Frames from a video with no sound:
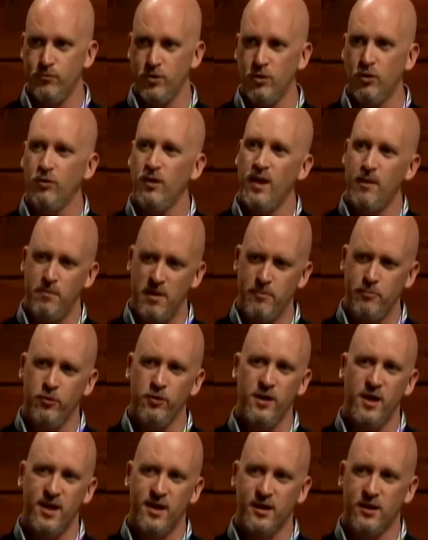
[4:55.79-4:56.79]
let people
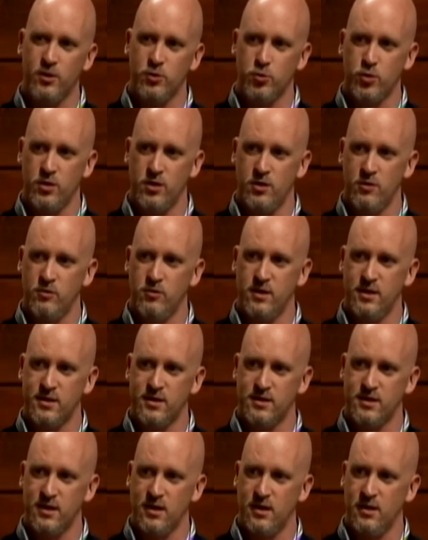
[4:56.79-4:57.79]
in the high country know
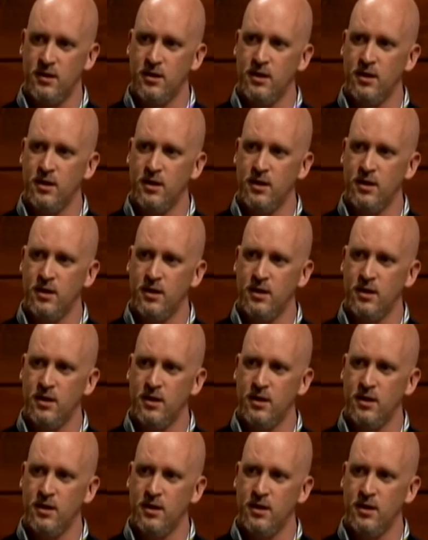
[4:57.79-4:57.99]
that